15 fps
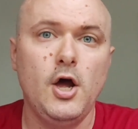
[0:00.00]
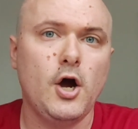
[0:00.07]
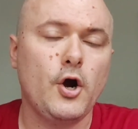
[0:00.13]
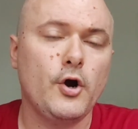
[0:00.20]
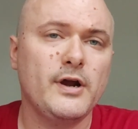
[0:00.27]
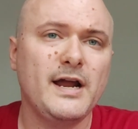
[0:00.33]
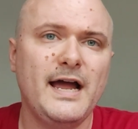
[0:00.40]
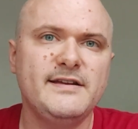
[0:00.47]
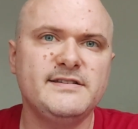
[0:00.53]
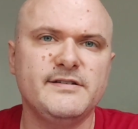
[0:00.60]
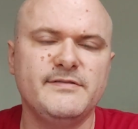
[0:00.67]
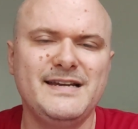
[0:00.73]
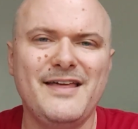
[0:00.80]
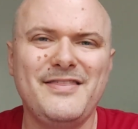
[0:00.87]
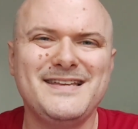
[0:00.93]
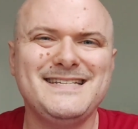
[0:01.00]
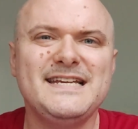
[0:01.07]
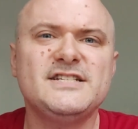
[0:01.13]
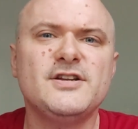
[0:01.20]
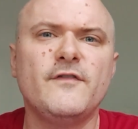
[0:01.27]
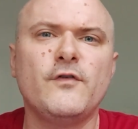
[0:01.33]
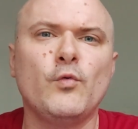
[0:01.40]
Archives of Nethys
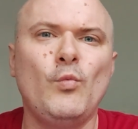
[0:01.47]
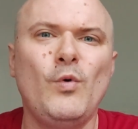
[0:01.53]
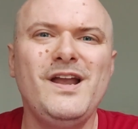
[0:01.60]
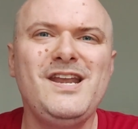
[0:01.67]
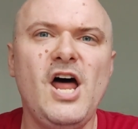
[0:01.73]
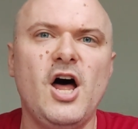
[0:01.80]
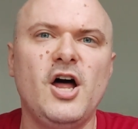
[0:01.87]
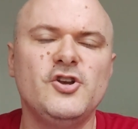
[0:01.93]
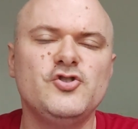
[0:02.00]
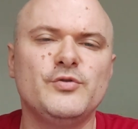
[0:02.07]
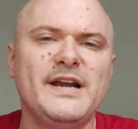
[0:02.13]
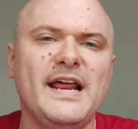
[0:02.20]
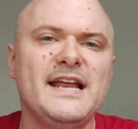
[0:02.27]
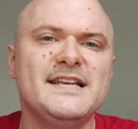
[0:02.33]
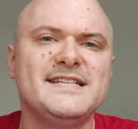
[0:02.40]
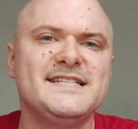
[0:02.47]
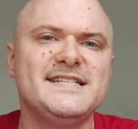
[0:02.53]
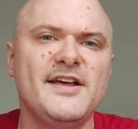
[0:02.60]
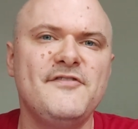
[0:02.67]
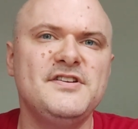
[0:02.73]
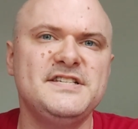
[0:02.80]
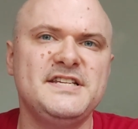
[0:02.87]
has over
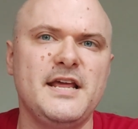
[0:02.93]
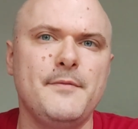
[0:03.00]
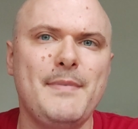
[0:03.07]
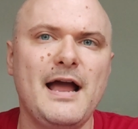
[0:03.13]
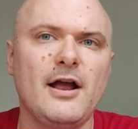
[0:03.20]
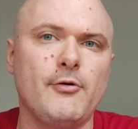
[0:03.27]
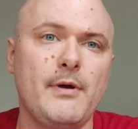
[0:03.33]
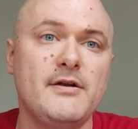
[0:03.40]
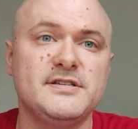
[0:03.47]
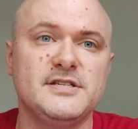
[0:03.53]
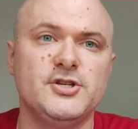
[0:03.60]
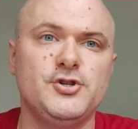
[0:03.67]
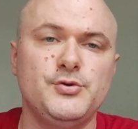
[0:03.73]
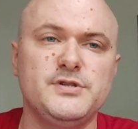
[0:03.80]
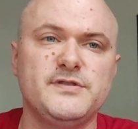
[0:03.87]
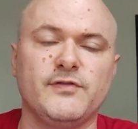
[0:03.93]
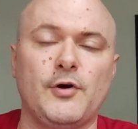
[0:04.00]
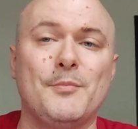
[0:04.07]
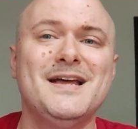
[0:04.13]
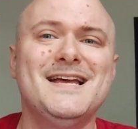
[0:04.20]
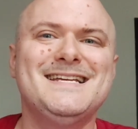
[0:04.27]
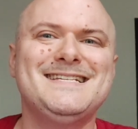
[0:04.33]
170 backgrounds to choose
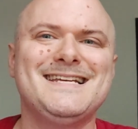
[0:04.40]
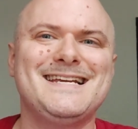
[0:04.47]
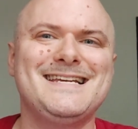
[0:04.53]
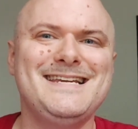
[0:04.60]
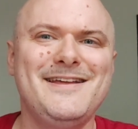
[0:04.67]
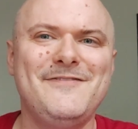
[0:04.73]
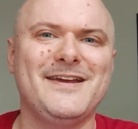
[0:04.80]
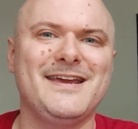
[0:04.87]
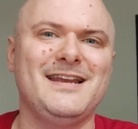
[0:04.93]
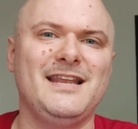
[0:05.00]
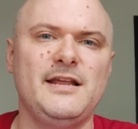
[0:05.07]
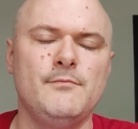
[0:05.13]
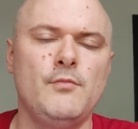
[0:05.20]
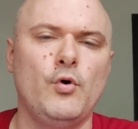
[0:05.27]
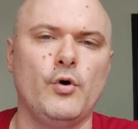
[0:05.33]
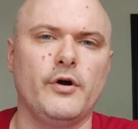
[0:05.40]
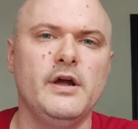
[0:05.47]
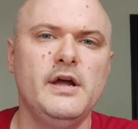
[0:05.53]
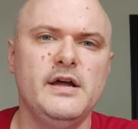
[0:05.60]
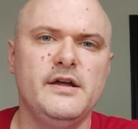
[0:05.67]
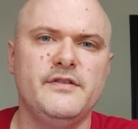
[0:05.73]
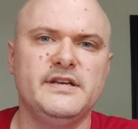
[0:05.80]
from, significantly more
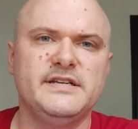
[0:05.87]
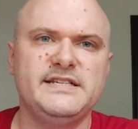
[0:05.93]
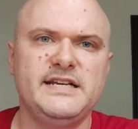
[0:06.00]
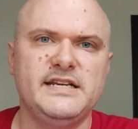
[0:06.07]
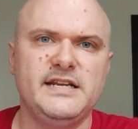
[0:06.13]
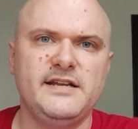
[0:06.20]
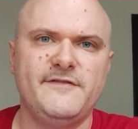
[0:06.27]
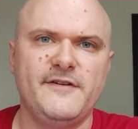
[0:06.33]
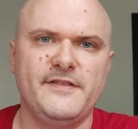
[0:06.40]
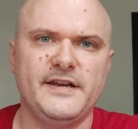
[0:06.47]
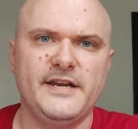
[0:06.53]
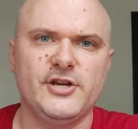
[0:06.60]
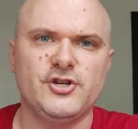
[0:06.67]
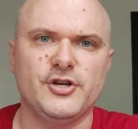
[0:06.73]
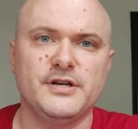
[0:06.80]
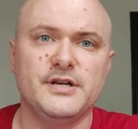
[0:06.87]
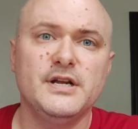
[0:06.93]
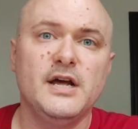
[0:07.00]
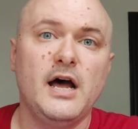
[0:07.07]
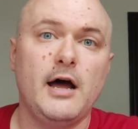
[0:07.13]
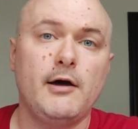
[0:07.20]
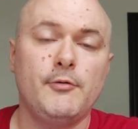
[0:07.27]
than D&D 5th edition.
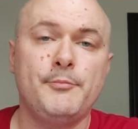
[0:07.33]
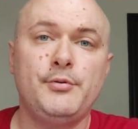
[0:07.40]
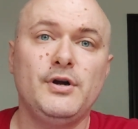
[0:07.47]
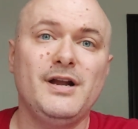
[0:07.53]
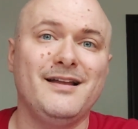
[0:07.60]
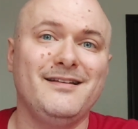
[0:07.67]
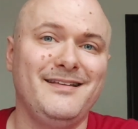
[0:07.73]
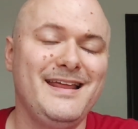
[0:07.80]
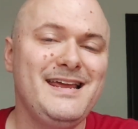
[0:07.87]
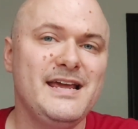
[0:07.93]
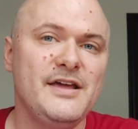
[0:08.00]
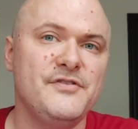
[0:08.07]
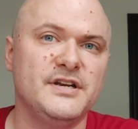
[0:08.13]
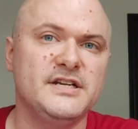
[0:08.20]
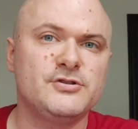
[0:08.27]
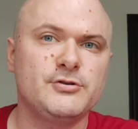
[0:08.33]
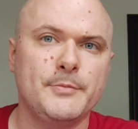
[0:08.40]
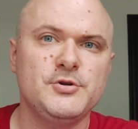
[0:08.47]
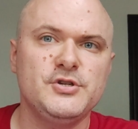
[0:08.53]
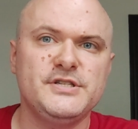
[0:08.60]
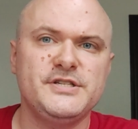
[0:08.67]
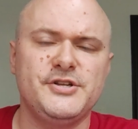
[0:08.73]
I will put a link in the
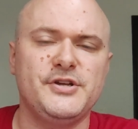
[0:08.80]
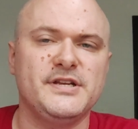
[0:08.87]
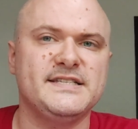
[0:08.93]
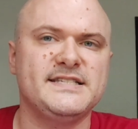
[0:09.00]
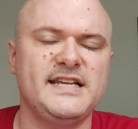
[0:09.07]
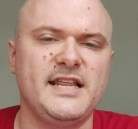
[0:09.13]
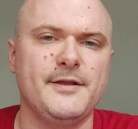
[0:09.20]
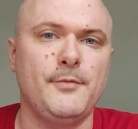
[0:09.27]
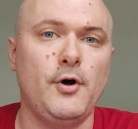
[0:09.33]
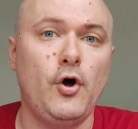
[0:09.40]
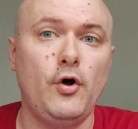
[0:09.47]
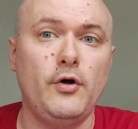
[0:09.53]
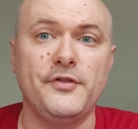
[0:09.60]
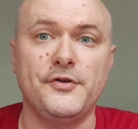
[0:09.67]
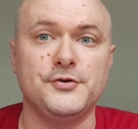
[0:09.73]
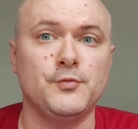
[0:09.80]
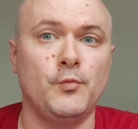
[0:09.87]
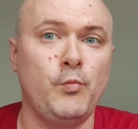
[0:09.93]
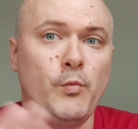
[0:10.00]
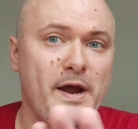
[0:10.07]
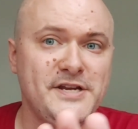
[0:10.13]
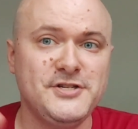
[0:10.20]
description so you can see them all. There's
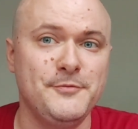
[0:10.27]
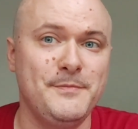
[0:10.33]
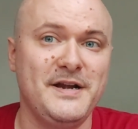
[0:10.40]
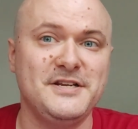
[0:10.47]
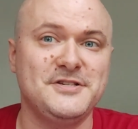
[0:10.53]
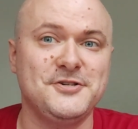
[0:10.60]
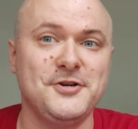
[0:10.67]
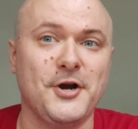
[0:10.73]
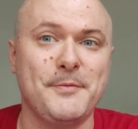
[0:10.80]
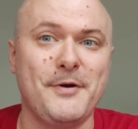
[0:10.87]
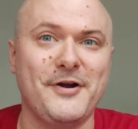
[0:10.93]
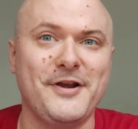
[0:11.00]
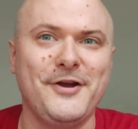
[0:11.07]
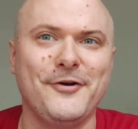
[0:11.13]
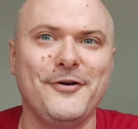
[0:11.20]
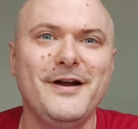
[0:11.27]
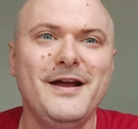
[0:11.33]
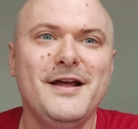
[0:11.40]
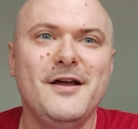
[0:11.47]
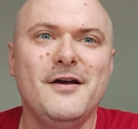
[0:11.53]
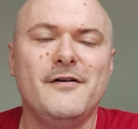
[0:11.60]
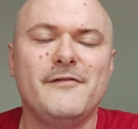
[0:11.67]
way too many to talk about here.
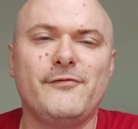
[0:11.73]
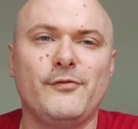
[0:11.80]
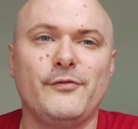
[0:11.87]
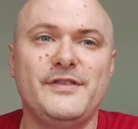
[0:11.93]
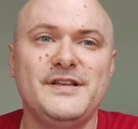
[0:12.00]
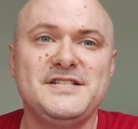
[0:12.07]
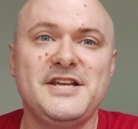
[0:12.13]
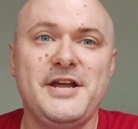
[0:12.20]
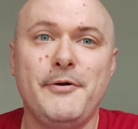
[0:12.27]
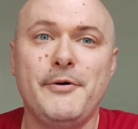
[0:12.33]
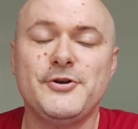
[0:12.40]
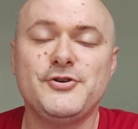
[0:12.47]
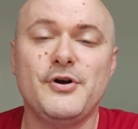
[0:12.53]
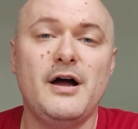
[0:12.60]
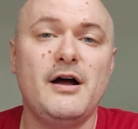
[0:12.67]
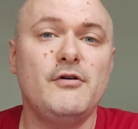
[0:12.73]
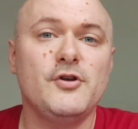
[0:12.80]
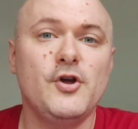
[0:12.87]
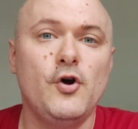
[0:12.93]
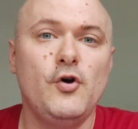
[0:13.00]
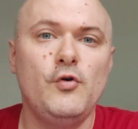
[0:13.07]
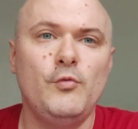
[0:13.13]
For this character, I'll
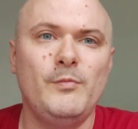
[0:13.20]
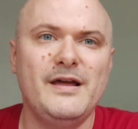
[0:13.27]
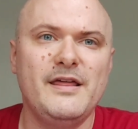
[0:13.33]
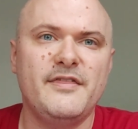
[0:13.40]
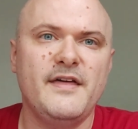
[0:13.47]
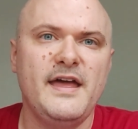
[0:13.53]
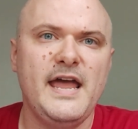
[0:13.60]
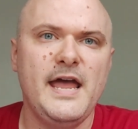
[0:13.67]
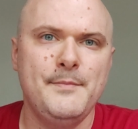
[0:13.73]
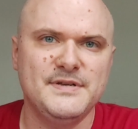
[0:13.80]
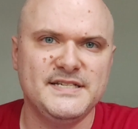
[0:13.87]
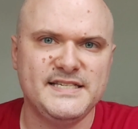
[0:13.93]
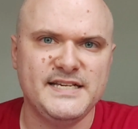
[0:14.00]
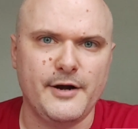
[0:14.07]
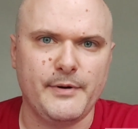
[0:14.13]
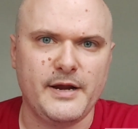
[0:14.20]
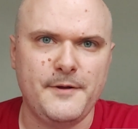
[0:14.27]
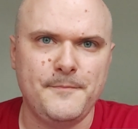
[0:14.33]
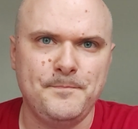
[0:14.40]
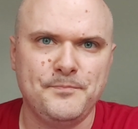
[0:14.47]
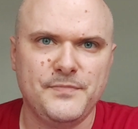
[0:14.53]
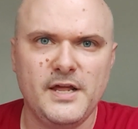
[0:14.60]
go with
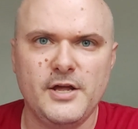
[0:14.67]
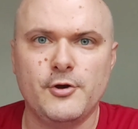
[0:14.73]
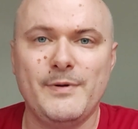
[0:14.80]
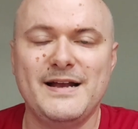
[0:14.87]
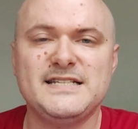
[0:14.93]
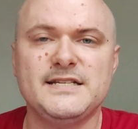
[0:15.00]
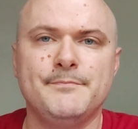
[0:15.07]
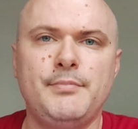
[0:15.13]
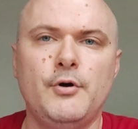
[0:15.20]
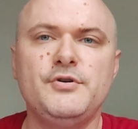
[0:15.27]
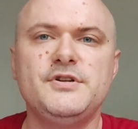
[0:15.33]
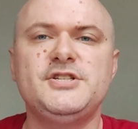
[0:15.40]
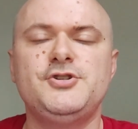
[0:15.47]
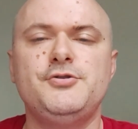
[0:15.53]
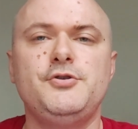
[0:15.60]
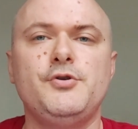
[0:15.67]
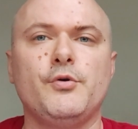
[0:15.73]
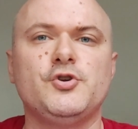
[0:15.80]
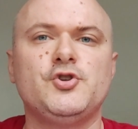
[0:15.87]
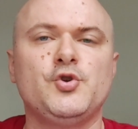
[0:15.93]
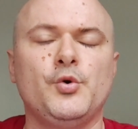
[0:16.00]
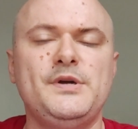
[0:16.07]
Emissary. It grants a bonus to
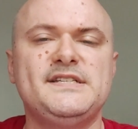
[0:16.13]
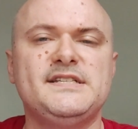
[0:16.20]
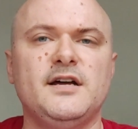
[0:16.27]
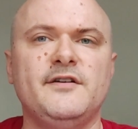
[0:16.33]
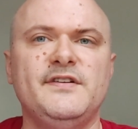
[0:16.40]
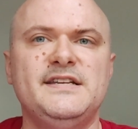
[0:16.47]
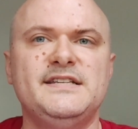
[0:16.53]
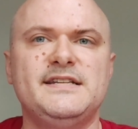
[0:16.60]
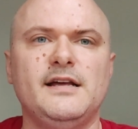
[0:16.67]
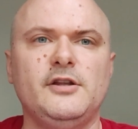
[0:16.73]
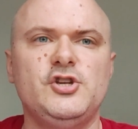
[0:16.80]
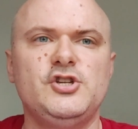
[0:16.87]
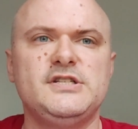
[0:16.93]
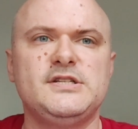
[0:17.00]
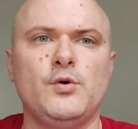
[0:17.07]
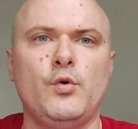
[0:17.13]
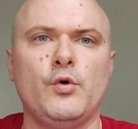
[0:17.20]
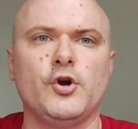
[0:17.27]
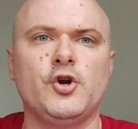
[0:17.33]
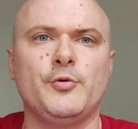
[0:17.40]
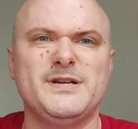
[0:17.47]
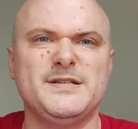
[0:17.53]
your choice of intelligence
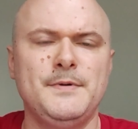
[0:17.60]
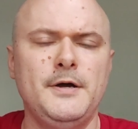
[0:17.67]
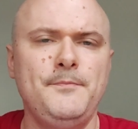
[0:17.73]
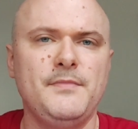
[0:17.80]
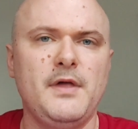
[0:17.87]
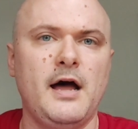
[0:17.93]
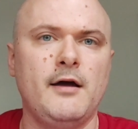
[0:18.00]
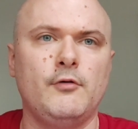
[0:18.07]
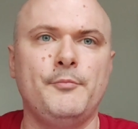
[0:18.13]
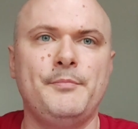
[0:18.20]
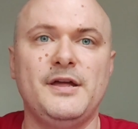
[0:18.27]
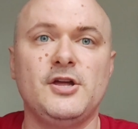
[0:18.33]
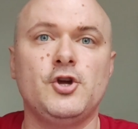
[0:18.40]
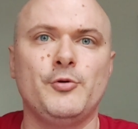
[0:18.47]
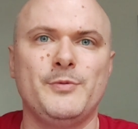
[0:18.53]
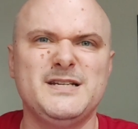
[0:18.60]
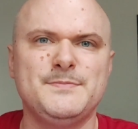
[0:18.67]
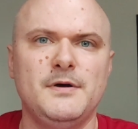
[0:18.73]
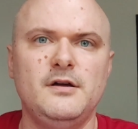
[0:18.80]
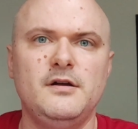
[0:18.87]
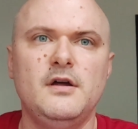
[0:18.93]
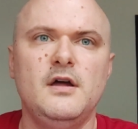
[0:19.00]
or charisma. I will pick
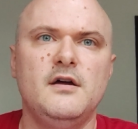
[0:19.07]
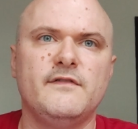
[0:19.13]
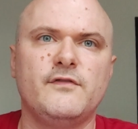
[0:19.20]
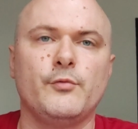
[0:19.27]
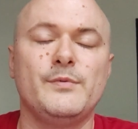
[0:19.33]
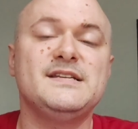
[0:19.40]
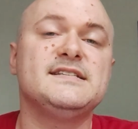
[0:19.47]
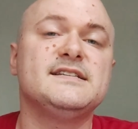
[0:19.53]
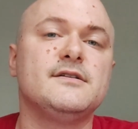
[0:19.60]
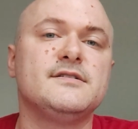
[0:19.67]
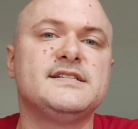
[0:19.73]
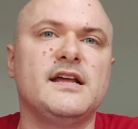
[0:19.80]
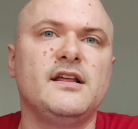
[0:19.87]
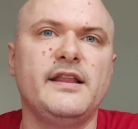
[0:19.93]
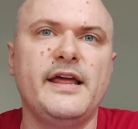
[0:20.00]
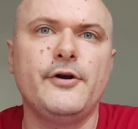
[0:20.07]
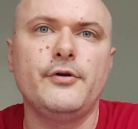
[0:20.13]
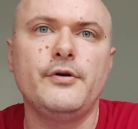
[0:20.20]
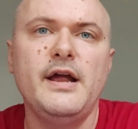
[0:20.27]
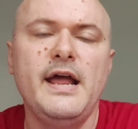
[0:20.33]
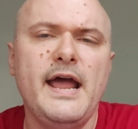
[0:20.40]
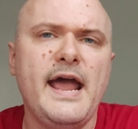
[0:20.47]
charisma for reasons I'll say
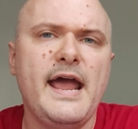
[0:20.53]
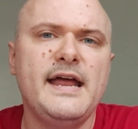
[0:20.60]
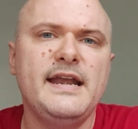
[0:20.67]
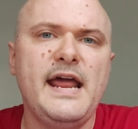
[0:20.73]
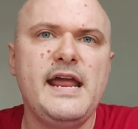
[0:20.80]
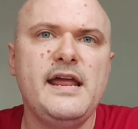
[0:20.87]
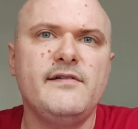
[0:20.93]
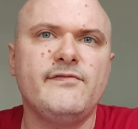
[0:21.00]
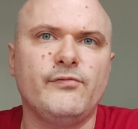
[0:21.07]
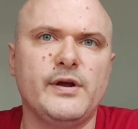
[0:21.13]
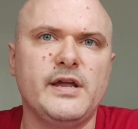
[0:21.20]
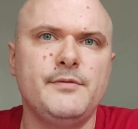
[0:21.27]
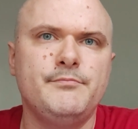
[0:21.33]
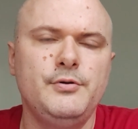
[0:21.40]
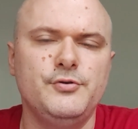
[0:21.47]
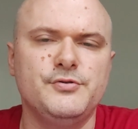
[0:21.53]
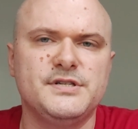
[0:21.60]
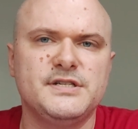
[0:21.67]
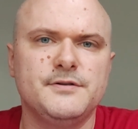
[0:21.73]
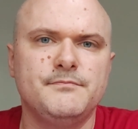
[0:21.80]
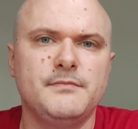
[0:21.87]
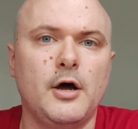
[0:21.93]
later, and a free
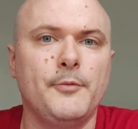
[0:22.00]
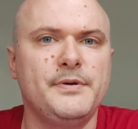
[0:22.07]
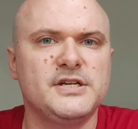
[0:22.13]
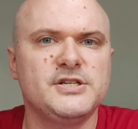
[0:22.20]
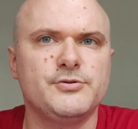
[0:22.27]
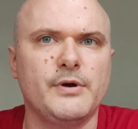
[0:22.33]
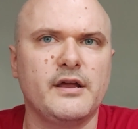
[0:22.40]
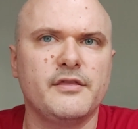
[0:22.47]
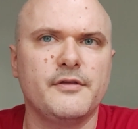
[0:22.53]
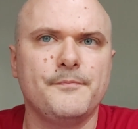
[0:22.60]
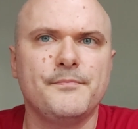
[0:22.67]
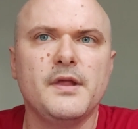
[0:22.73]
boost. I'll pick strength.